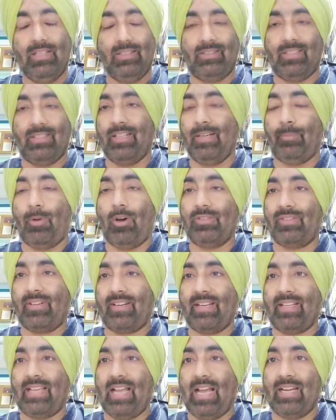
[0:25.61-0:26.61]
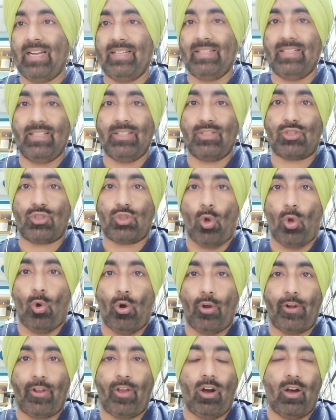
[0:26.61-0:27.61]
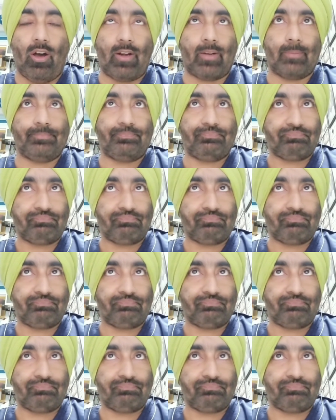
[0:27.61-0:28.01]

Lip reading: The depository can store your